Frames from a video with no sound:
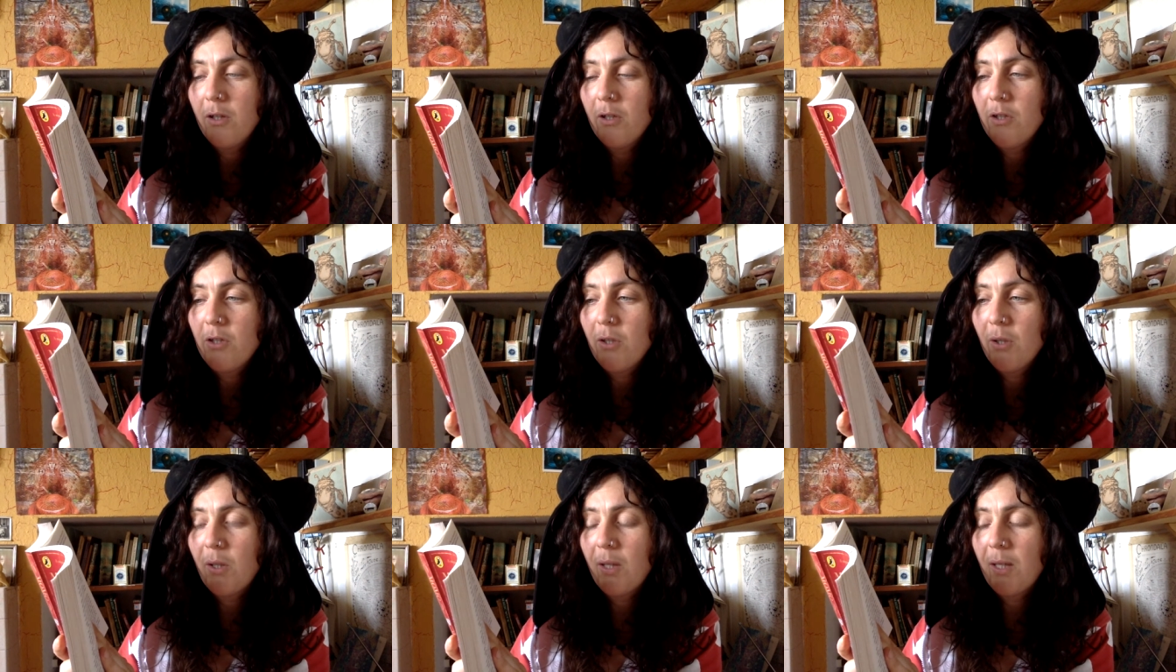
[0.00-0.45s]

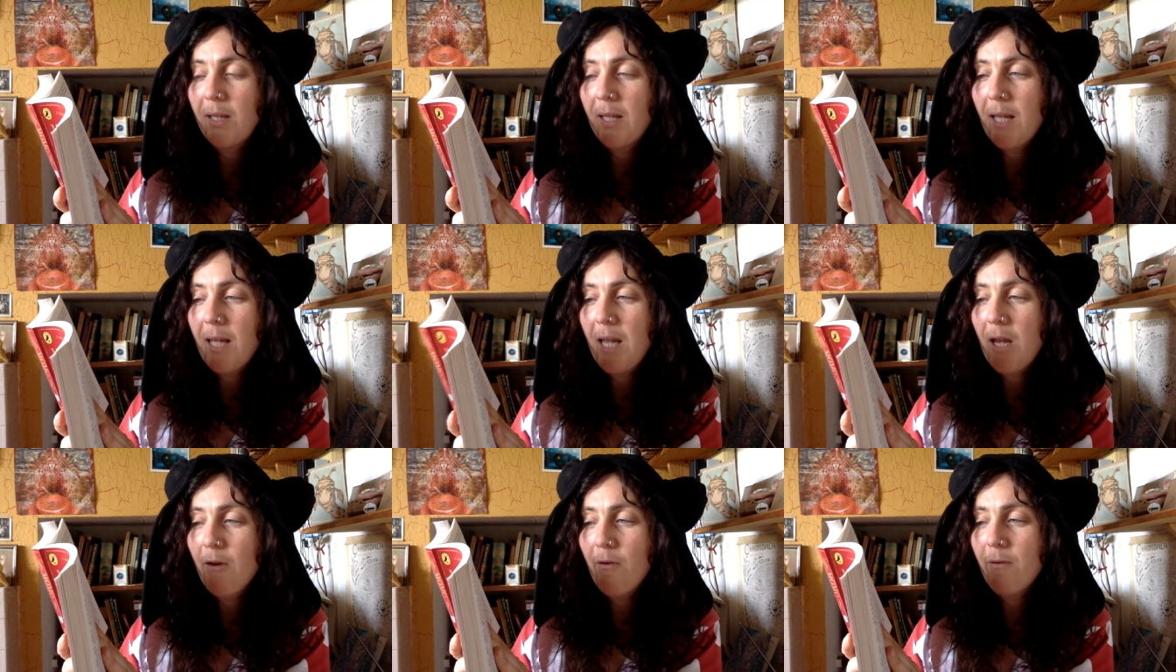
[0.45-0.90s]
She could
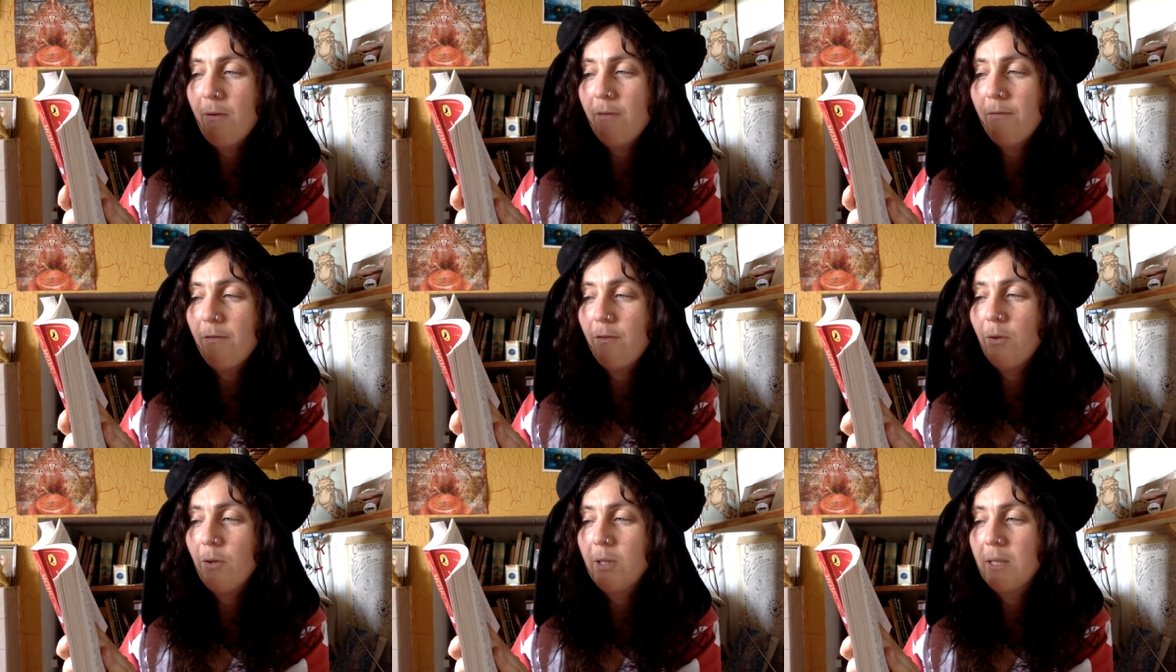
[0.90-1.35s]
hear a
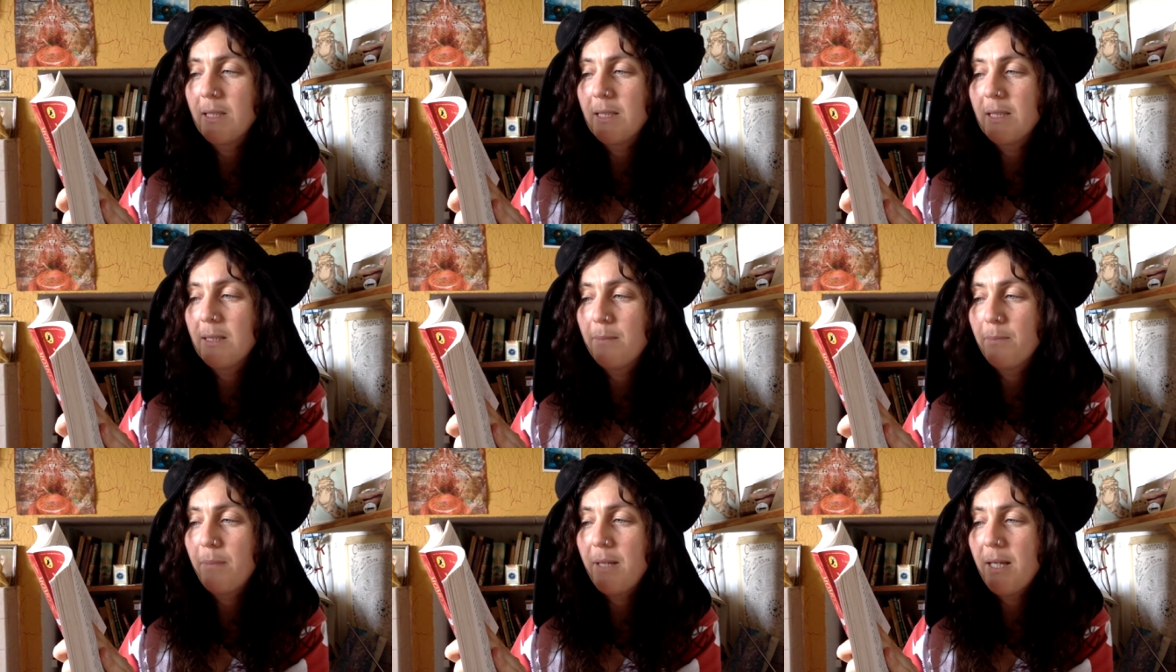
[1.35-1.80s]
voice
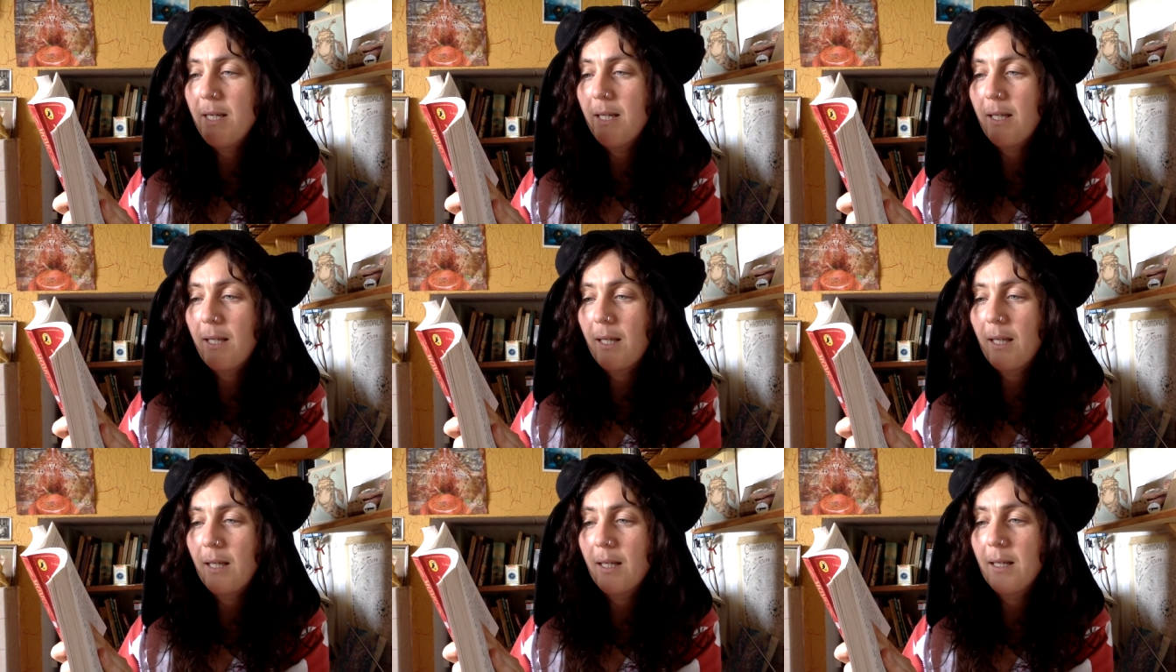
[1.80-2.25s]

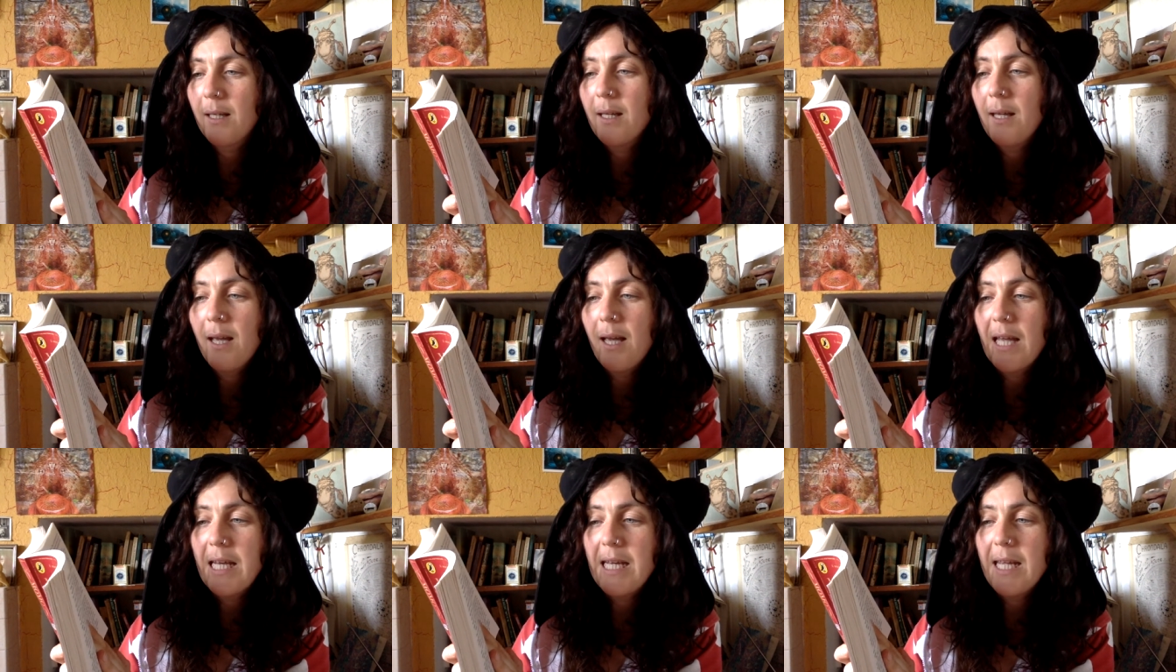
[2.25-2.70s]
speaking
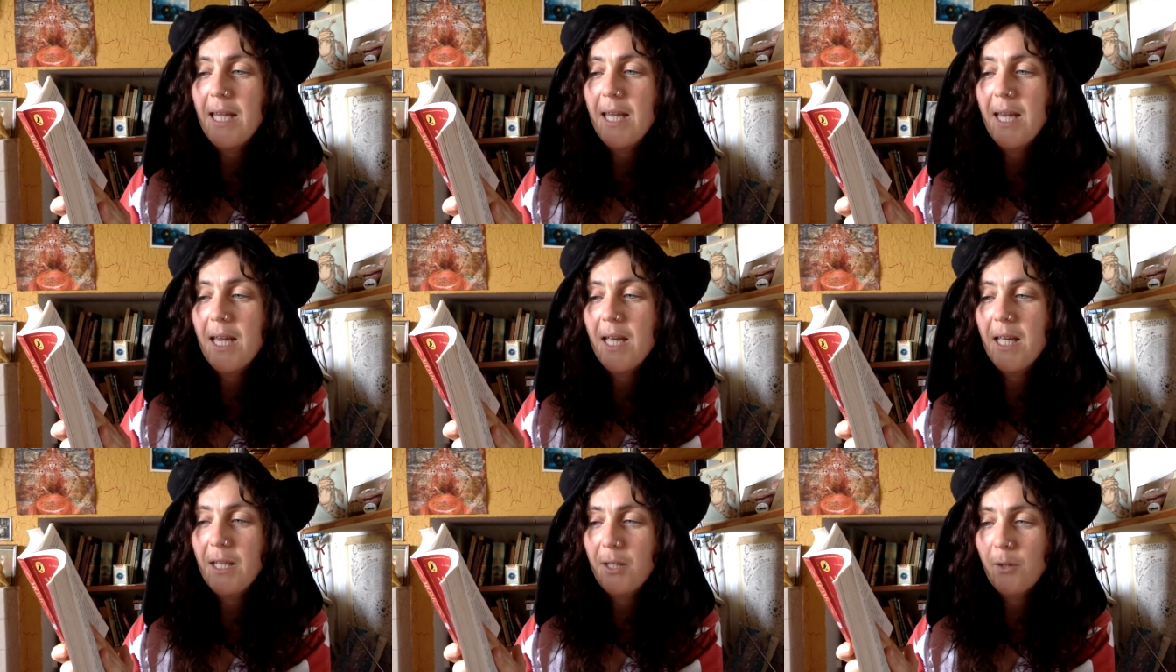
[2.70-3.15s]
and
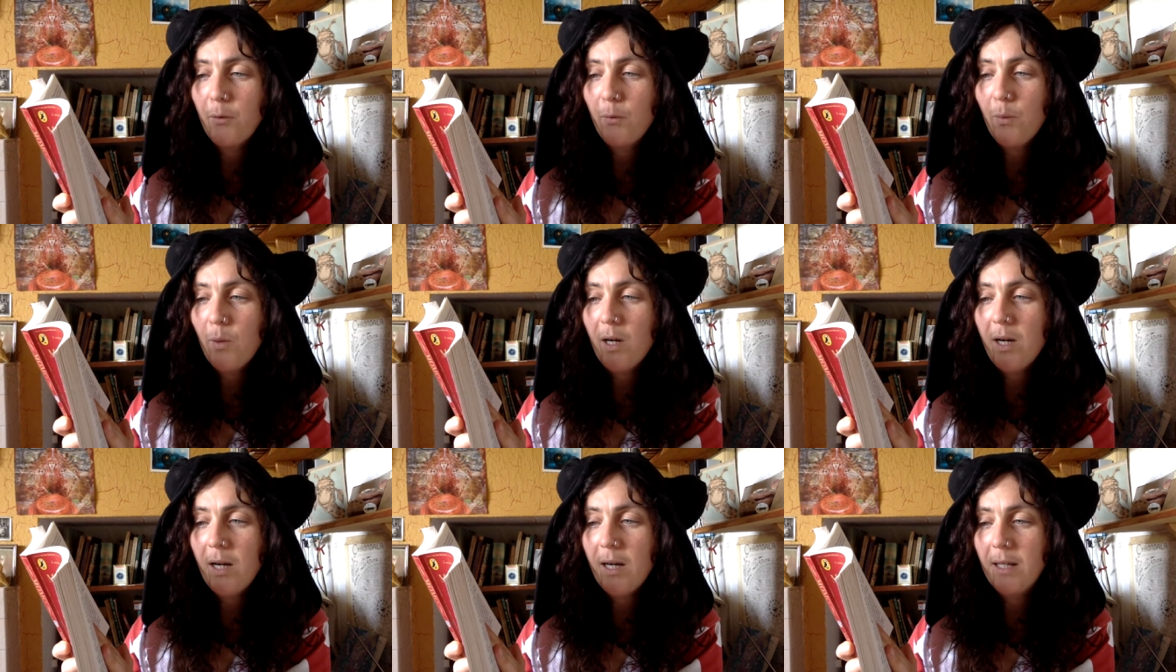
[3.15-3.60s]
hear the
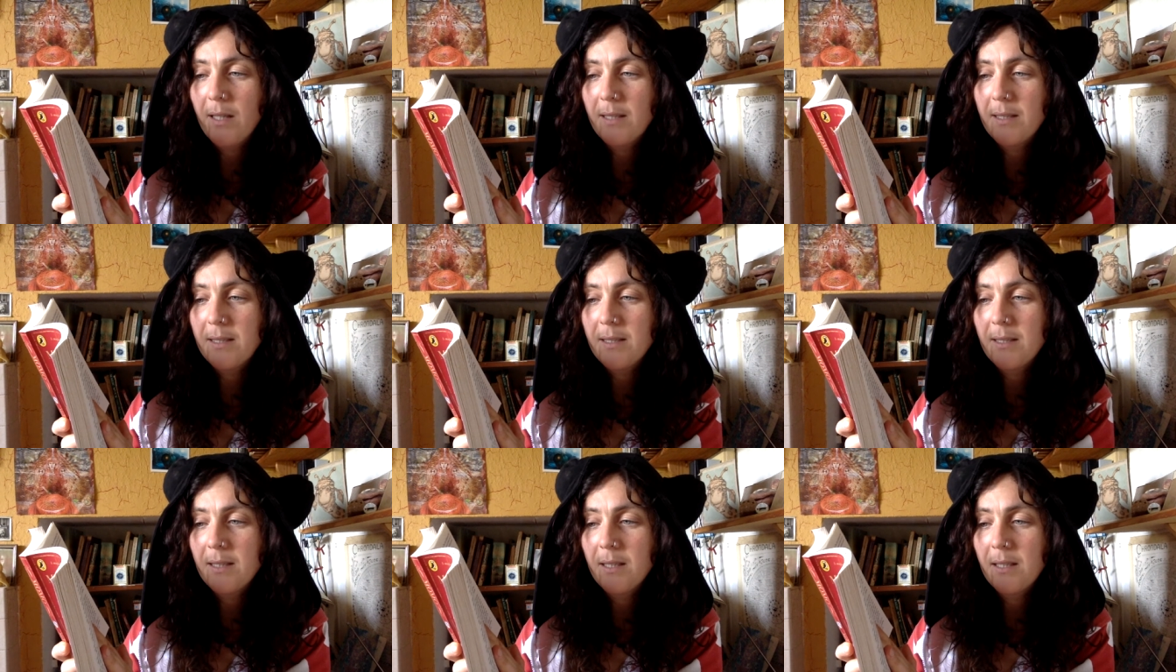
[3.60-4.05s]

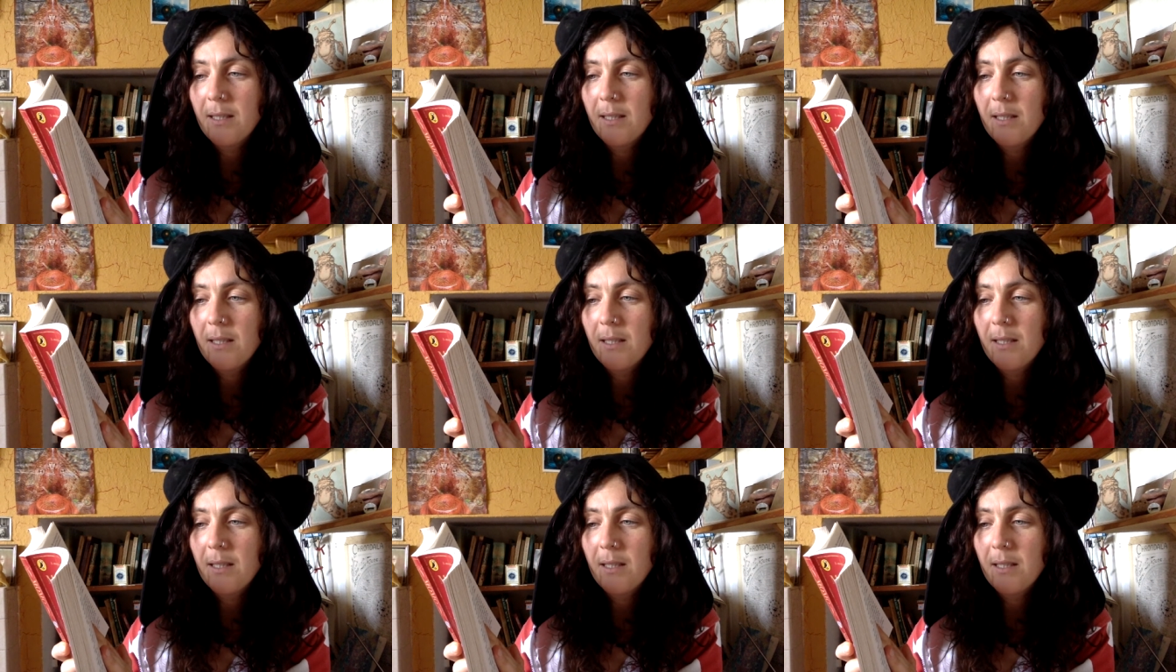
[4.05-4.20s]
words